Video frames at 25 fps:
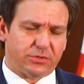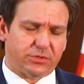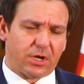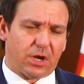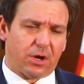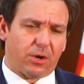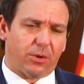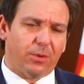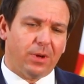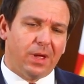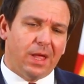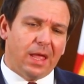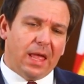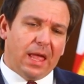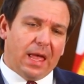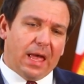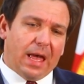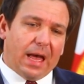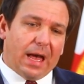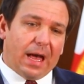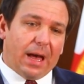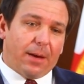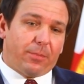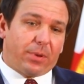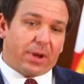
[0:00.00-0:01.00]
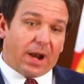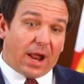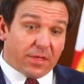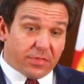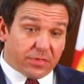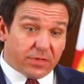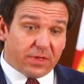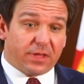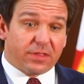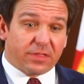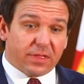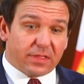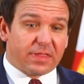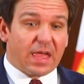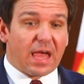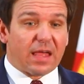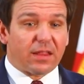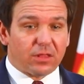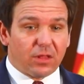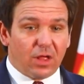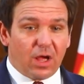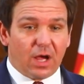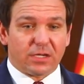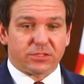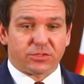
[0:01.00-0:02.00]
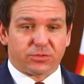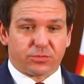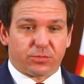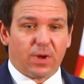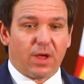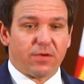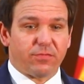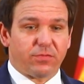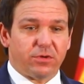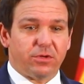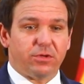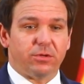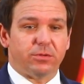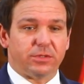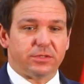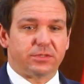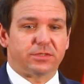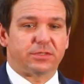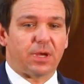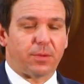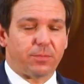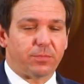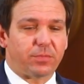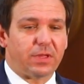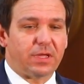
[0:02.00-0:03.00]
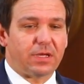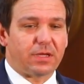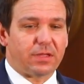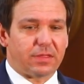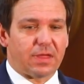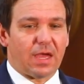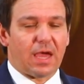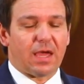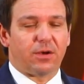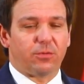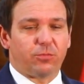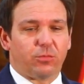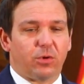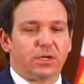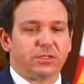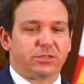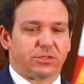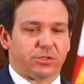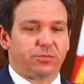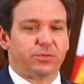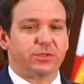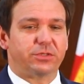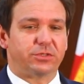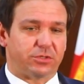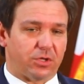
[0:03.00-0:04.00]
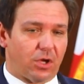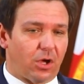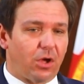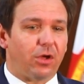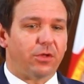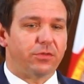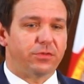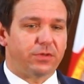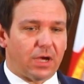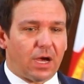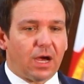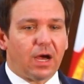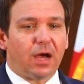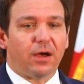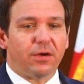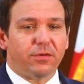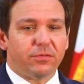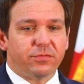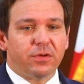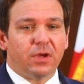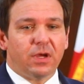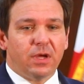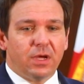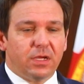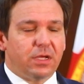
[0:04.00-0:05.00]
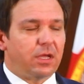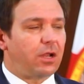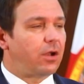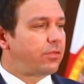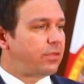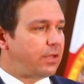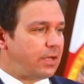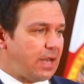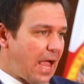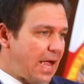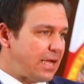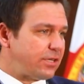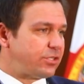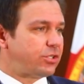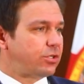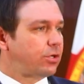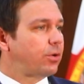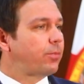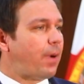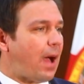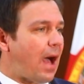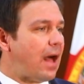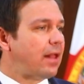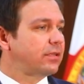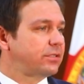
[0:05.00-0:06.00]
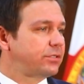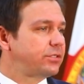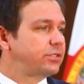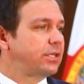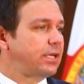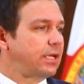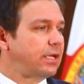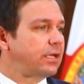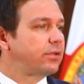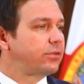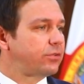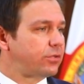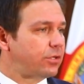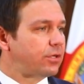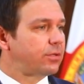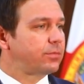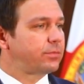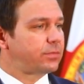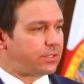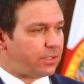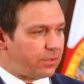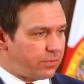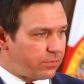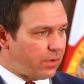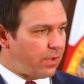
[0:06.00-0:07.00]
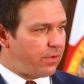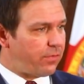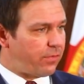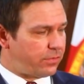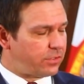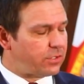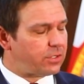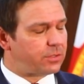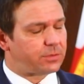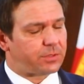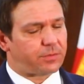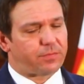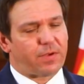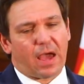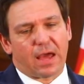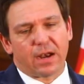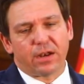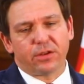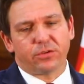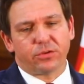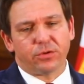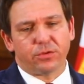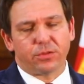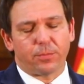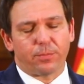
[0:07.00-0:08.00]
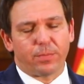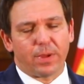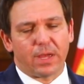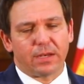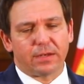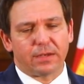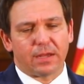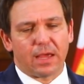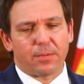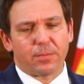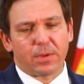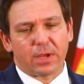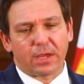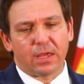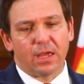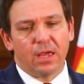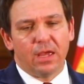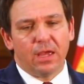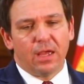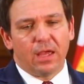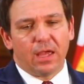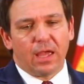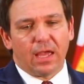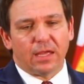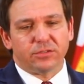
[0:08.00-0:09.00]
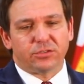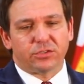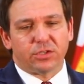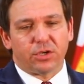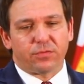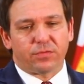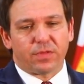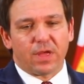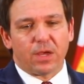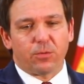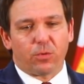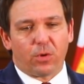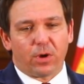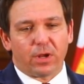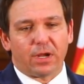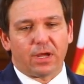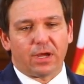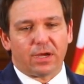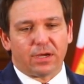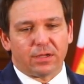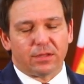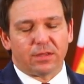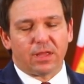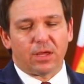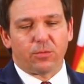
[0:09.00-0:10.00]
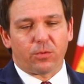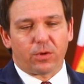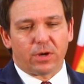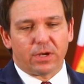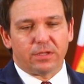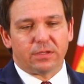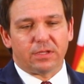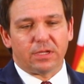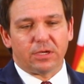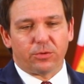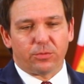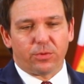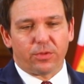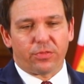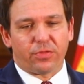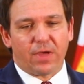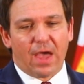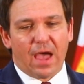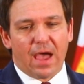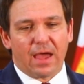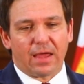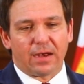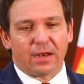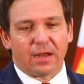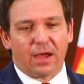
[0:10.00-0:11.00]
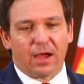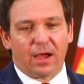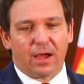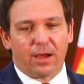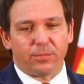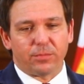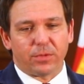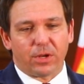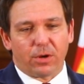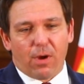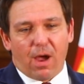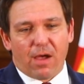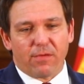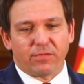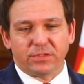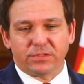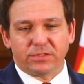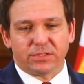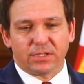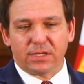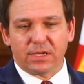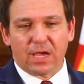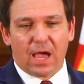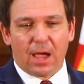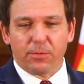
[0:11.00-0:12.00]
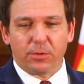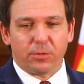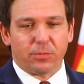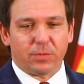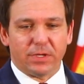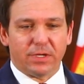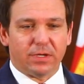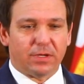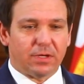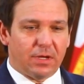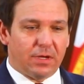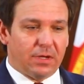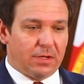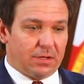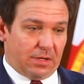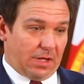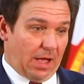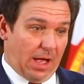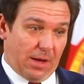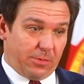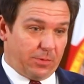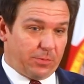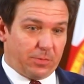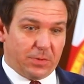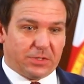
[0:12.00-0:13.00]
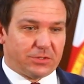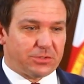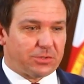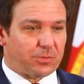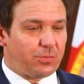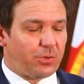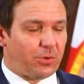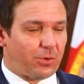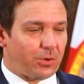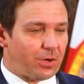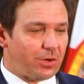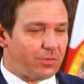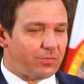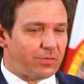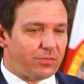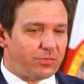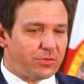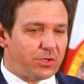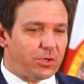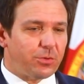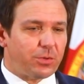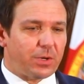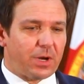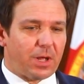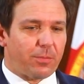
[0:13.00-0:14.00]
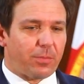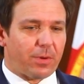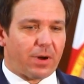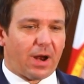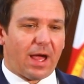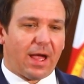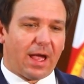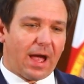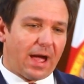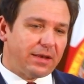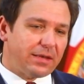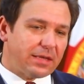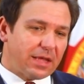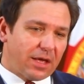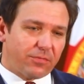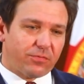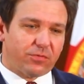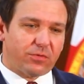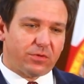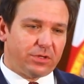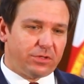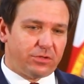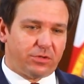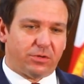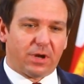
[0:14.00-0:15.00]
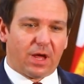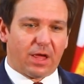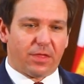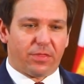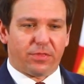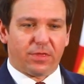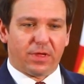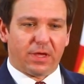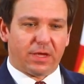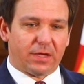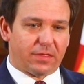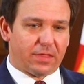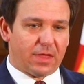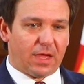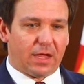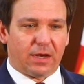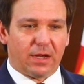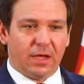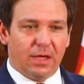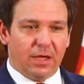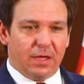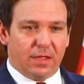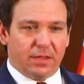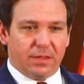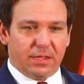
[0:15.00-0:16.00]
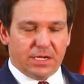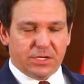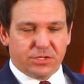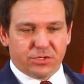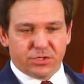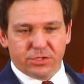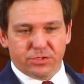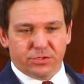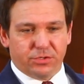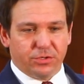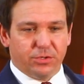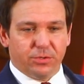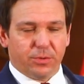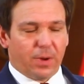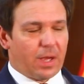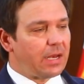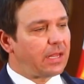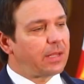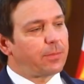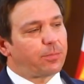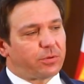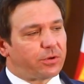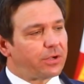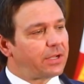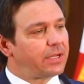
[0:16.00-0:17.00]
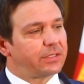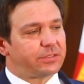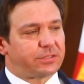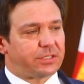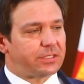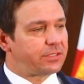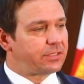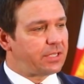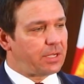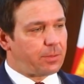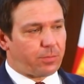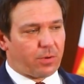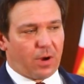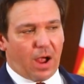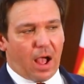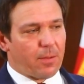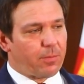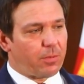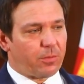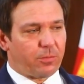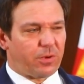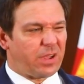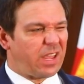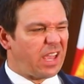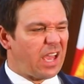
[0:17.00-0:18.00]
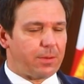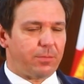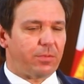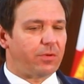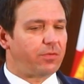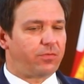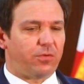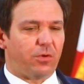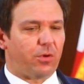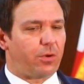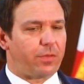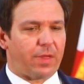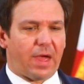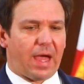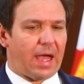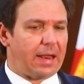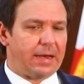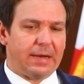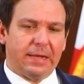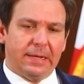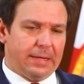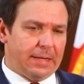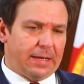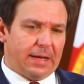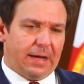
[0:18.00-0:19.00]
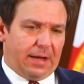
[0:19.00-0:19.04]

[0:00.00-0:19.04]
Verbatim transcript: So but I think that that lost revenue is something that was a result of you know the national policy in terms of in terms of how to do the pandemic. And so if they want to they want to deal with that, um, you know, obviously I would be I would be supportive of doing it. But I, I definitely do not think that they should do any pre-existing problem we had before that.